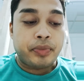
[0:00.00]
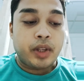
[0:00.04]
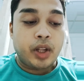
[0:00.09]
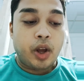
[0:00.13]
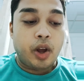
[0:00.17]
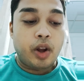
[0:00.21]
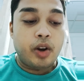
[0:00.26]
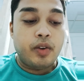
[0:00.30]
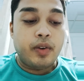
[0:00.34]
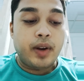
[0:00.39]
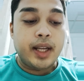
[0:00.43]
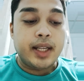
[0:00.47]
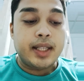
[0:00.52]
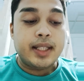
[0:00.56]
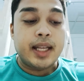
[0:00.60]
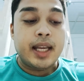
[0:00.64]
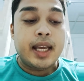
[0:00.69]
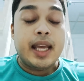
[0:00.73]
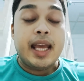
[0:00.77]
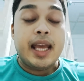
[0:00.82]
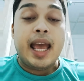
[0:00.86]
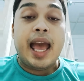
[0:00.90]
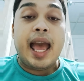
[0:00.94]
Alright.
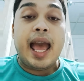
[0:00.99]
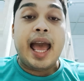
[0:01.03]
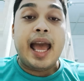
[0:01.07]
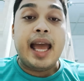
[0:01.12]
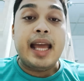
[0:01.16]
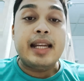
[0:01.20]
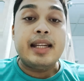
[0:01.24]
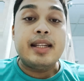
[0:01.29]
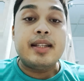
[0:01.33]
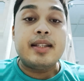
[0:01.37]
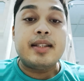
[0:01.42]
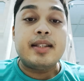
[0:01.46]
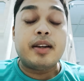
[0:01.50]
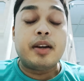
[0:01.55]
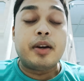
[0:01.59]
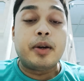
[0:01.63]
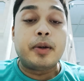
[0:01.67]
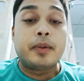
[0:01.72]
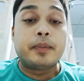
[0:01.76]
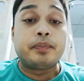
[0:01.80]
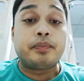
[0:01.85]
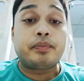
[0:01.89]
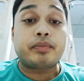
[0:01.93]
And
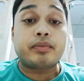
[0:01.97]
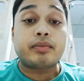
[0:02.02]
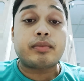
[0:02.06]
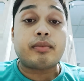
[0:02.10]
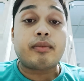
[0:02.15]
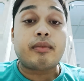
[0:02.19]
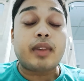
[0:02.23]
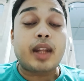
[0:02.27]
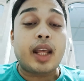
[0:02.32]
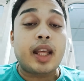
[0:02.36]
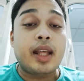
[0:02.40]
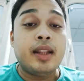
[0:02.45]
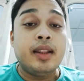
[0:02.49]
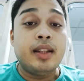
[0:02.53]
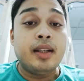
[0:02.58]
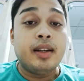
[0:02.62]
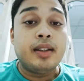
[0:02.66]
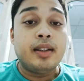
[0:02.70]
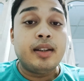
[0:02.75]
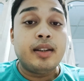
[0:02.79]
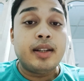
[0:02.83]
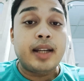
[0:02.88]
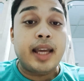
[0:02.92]
the
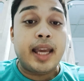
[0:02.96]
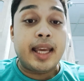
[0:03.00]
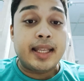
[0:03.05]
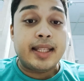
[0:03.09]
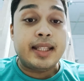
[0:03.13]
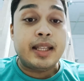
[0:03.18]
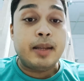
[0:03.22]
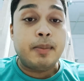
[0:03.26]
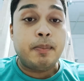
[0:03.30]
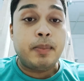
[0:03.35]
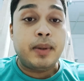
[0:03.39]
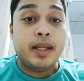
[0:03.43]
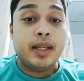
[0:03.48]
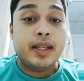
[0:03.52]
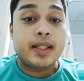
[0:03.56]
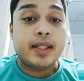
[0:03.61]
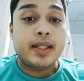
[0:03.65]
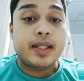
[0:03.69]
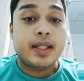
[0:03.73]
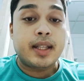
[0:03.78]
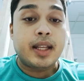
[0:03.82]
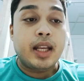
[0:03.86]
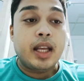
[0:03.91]
essay
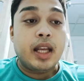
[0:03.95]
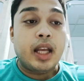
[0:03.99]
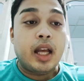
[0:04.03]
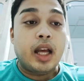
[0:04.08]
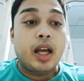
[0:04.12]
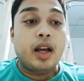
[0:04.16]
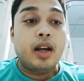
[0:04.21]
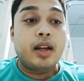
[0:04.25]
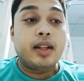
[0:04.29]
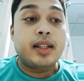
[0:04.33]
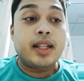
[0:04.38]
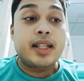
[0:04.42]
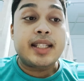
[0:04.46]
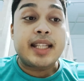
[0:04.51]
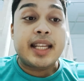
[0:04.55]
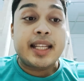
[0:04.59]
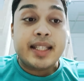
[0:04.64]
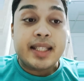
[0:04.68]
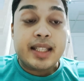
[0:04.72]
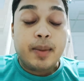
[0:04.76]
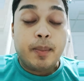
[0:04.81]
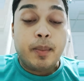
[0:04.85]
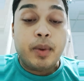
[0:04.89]
piece, The
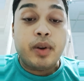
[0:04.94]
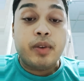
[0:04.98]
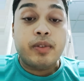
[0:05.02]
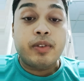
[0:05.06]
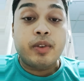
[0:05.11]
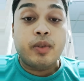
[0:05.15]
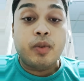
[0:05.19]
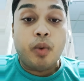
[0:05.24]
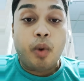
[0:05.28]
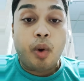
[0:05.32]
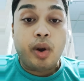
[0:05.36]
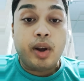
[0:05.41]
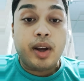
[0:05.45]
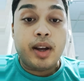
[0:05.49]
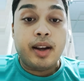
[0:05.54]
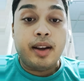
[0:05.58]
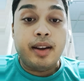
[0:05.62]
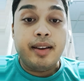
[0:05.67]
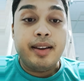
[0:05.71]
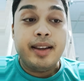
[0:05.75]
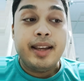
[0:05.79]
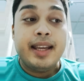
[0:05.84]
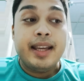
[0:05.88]
Testament of a
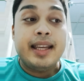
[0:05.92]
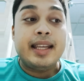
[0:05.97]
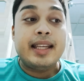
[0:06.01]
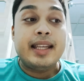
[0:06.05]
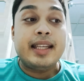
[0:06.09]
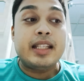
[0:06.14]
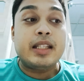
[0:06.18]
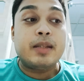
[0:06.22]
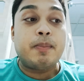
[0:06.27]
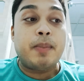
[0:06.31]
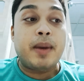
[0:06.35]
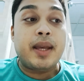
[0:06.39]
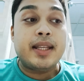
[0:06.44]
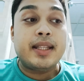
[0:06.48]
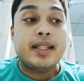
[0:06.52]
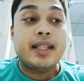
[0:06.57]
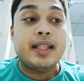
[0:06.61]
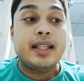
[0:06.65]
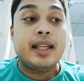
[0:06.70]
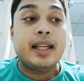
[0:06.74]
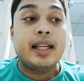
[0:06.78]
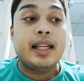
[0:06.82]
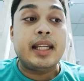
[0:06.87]
Walker, is
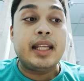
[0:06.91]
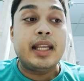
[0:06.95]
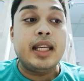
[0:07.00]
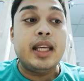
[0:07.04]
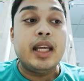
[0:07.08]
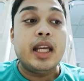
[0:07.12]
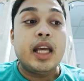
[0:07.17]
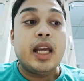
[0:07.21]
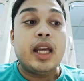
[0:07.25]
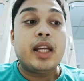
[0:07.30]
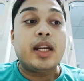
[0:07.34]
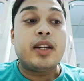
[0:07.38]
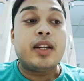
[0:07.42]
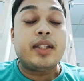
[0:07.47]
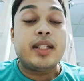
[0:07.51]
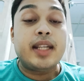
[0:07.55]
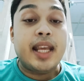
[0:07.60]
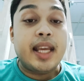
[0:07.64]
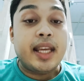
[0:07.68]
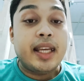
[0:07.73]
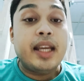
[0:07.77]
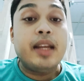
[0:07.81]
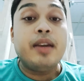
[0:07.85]
basically
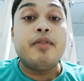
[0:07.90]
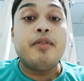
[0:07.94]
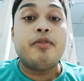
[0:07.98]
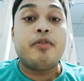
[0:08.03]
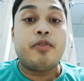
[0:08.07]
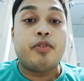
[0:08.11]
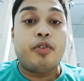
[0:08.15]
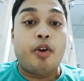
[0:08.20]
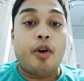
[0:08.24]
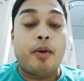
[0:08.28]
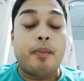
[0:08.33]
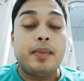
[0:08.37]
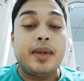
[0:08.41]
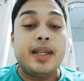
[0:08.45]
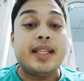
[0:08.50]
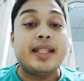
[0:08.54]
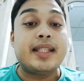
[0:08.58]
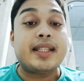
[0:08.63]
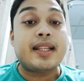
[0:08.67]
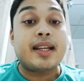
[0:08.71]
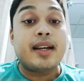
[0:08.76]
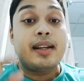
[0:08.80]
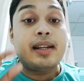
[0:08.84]
taken from
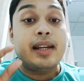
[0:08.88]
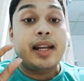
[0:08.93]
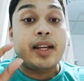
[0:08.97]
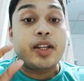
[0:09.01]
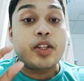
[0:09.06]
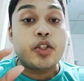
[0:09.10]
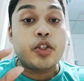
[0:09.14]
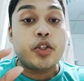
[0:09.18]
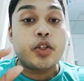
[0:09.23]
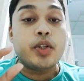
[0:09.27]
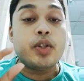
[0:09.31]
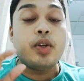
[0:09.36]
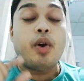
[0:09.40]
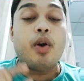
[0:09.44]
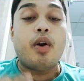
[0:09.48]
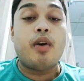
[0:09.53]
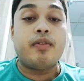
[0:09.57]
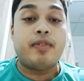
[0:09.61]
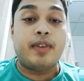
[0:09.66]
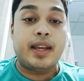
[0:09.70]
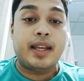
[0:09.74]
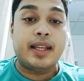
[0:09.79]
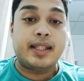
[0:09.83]
his collection
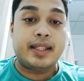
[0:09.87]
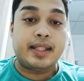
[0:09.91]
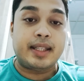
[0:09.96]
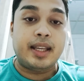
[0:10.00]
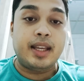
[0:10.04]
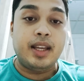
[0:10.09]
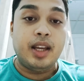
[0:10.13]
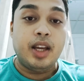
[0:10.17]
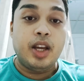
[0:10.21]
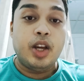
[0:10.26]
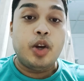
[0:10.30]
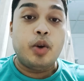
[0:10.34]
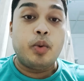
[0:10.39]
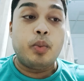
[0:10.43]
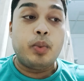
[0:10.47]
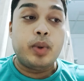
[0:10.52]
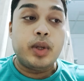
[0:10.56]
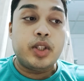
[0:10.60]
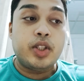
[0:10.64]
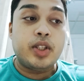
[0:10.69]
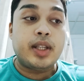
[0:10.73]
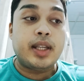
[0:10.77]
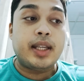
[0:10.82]
of essay,
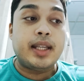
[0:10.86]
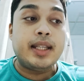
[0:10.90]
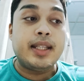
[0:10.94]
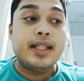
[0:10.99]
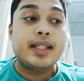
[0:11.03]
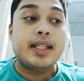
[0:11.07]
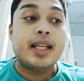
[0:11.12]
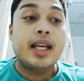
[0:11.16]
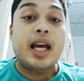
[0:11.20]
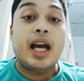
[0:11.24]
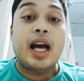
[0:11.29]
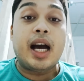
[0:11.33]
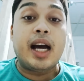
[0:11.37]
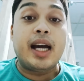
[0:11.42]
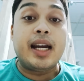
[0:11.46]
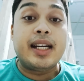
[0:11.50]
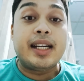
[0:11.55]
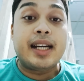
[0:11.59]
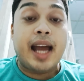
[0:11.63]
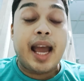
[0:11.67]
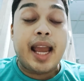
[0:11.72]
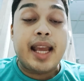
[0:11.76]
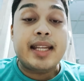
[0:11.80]
which is A
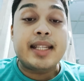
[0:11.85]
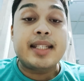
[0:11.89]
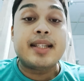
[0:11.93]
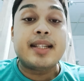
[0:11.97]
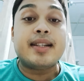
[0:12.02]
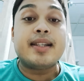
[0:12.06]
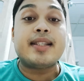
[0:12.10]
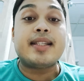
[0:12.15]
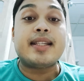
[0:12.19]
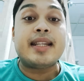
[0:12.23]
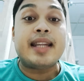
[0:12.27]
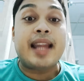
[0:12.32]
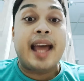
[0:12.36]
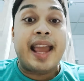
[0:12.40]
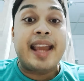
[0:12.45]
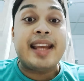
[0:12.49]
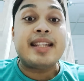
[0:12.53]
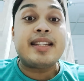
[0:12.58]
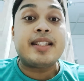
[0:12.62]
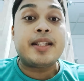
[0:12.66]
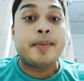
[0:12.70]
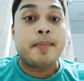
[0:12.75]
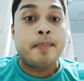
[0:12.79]
Writer's
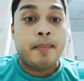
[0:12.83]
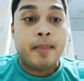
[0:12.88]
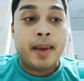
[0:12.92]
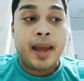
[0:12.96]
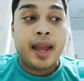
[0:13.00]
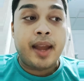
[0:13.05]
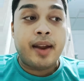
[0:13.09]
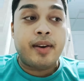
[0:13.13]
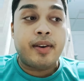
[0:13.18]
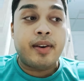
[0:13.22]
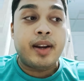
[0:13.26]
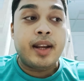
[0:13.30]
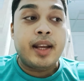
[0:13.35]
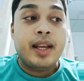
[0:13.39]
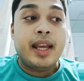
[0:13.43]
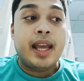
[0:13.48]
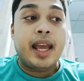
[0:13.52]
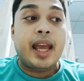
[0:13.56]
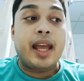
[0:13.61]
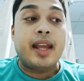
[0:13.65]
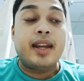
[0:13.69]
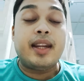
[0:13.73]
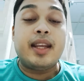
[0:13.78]
Nightmare,
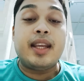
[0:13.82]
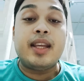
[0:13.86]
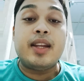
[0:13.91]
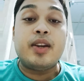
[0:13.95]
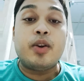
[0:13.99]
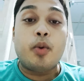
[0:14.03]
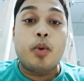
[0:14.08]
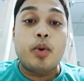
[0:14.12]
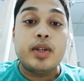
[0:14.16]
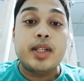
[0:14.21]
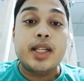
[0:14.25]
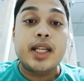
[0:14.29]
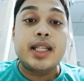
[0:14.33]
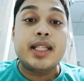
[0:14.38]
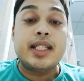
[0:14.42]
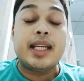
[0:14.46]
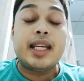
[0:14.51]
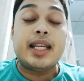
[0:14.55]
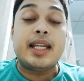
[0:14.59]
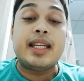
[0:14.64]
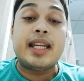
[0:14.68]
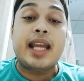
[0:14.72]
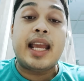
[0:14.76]
and he wrote it
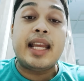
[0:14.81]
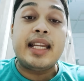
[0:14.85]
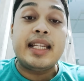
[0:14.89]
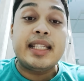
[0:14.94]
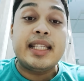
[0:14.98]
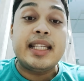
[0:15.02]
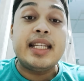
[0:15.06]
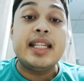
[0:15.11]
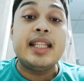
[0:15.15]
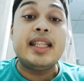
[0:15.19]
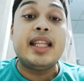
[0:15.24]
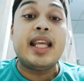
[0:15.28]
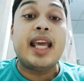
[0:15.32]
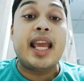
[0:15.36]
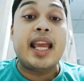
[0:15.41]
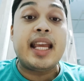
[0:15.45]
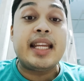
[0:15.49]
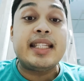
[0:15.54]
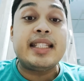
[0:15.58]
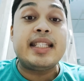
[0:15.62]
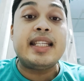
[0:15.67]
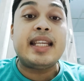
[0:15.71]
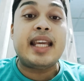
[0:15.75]
in
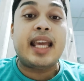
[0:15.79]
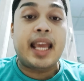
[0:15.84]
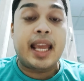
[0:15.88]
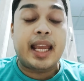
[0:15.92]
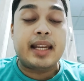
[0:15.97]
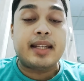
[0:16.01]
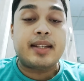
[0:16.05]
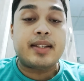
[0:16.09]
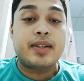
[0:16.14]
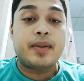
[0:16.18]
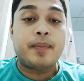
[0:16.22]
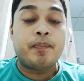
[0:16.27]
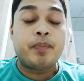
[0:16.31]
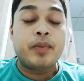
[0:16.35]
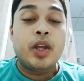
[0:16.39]
1988.